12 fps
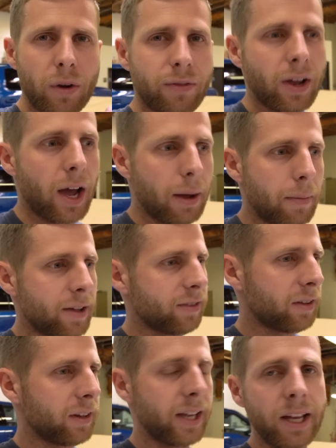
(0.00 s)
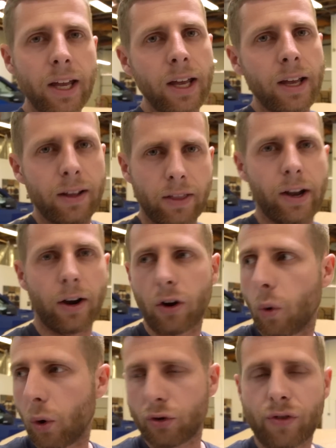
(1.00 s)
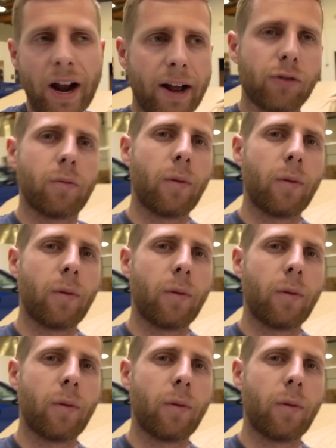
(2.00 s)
We've got basically their Core Trax